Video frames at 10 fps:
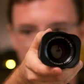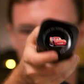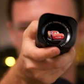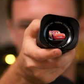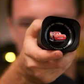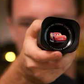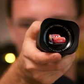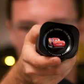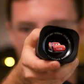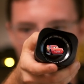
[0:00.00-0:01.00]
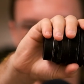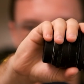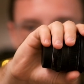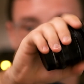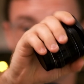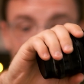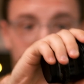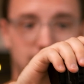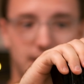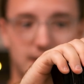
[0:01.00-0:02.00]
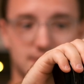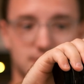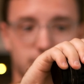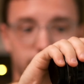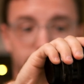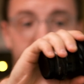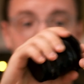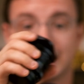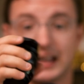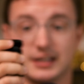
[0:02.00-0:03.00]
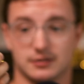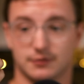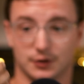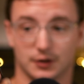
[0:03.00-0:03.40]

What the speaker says: Ka-chow. This is a really nice light lens